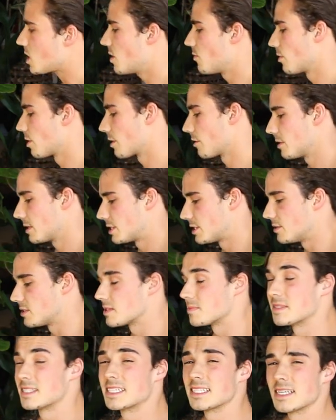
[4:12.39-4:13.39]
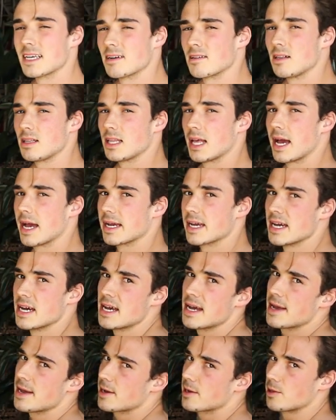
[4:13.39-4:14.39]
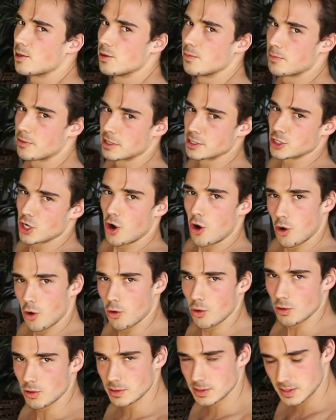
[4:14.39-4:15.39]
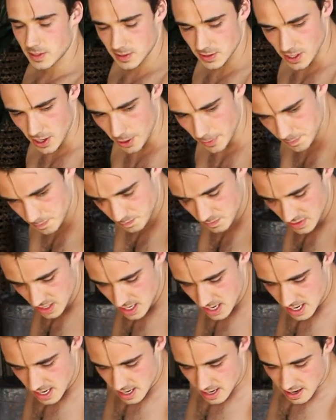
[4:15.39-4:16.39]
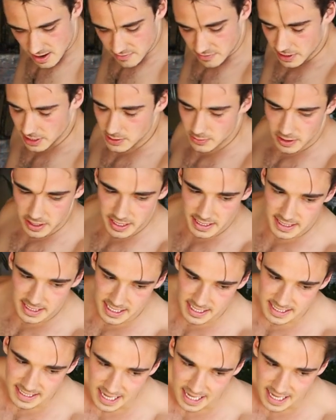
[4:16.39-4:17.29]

And we're going to do some single leg glute bridge holds. So for this one, it's the